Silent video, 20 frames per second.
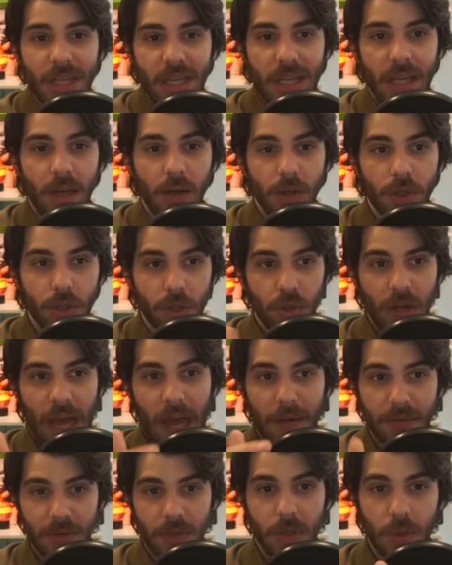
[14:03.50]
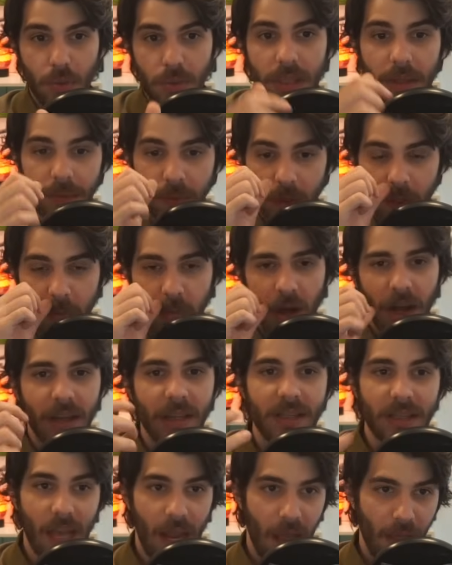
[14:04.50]
here should have 2 different
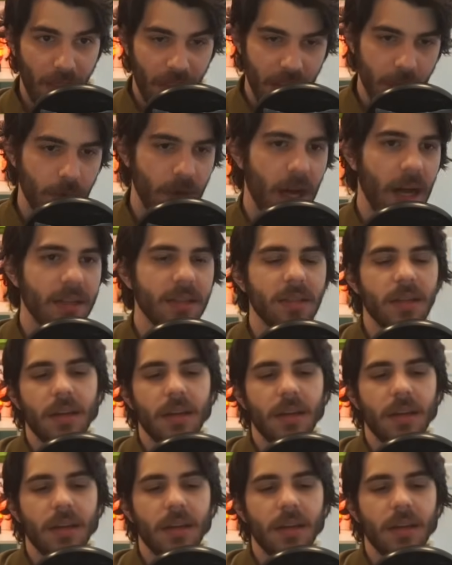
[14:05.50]
sprockets, and they do not.